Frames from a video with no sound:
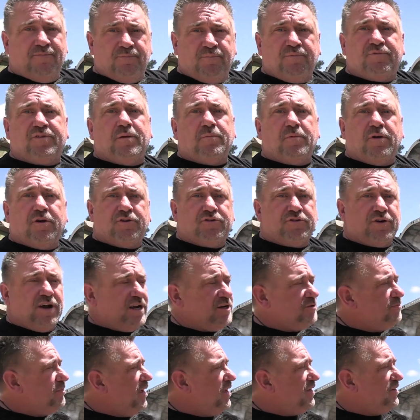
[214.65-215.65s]
similar
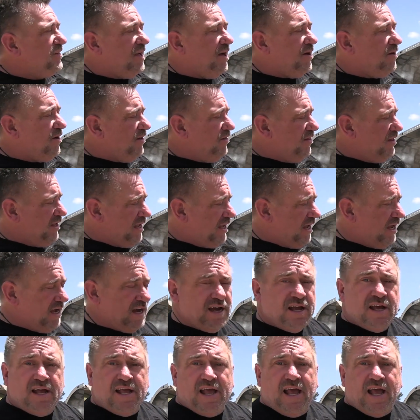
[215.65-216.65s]
trash bags out on
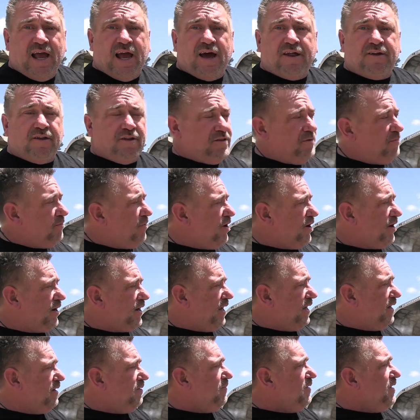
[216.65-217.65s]
the
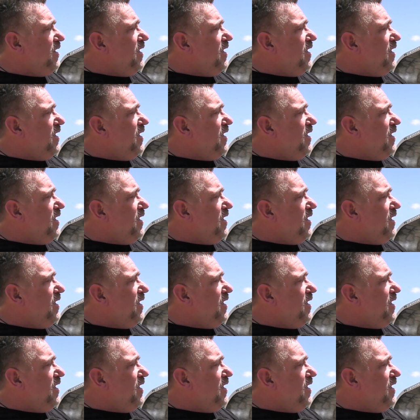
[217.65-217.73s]
market.